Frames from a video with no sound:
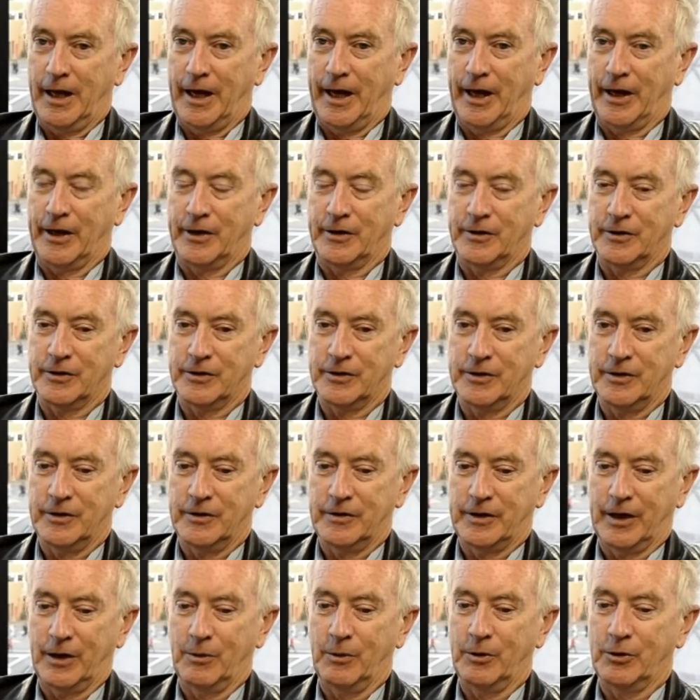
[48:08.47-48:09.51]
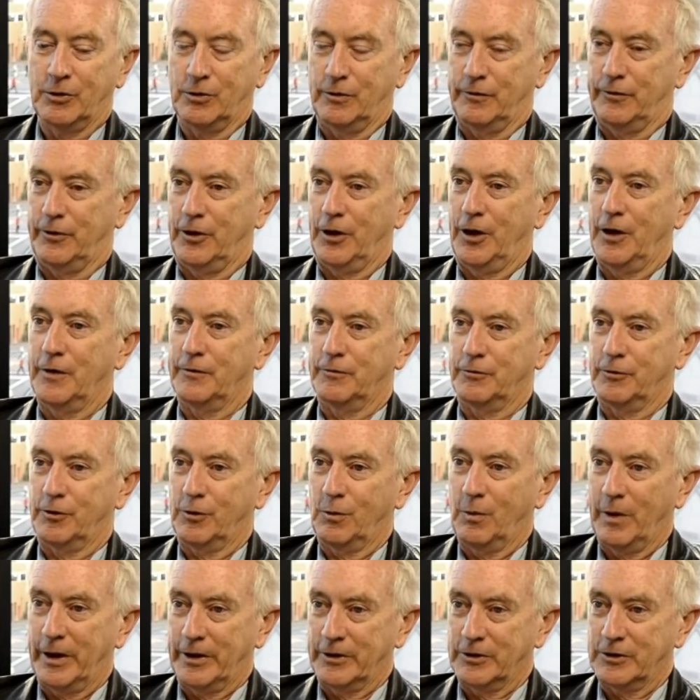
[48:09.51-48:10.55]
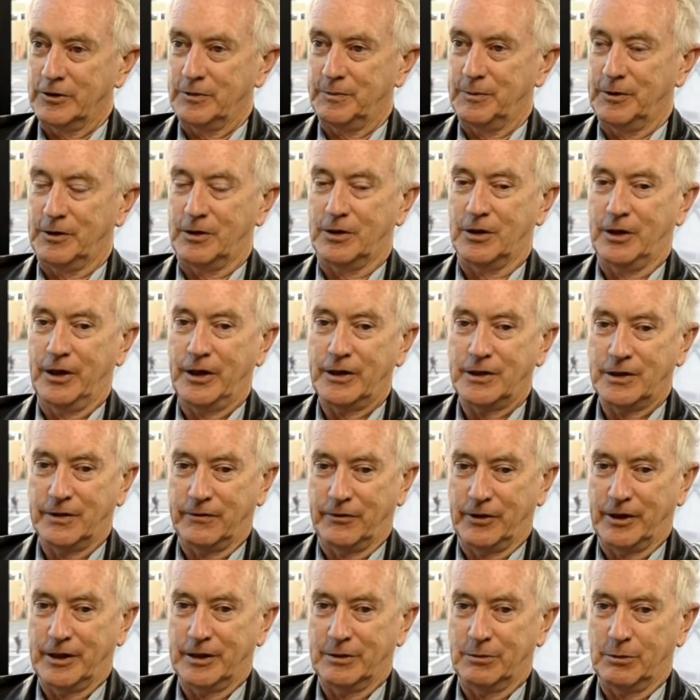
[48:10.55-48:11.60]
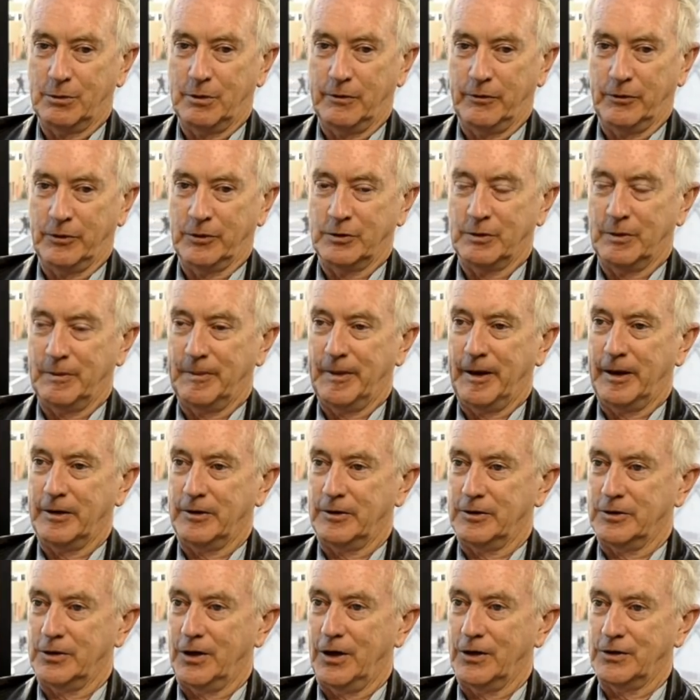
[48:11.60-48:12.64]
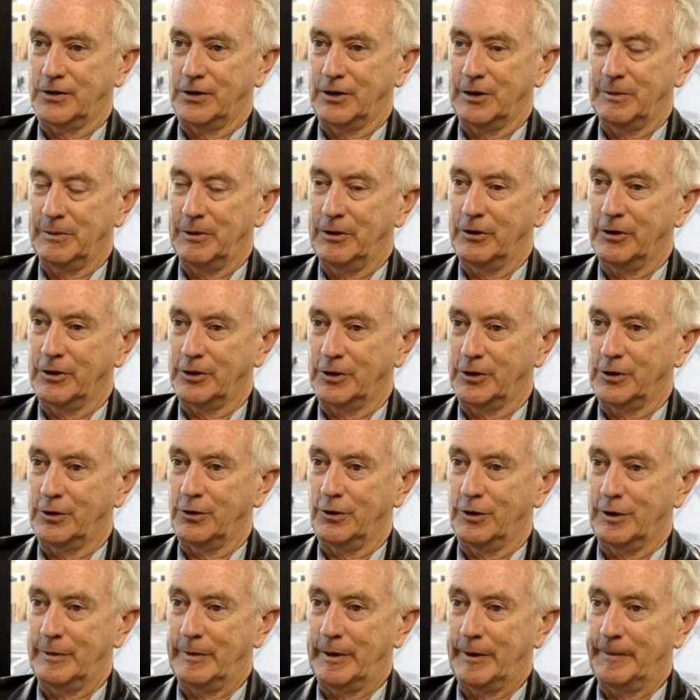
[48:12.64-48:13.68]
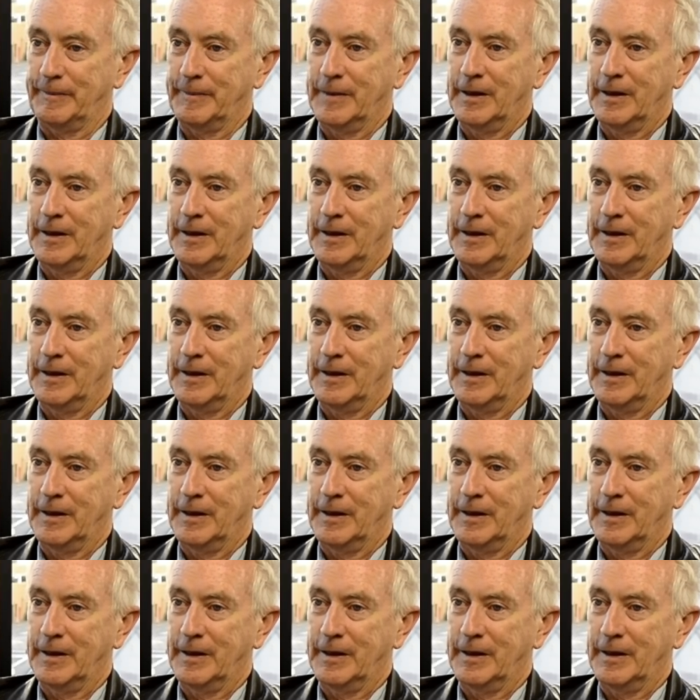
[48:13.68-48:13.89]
And they won't all fall over at once, but collectively they're equivalent to about the size of the American economy.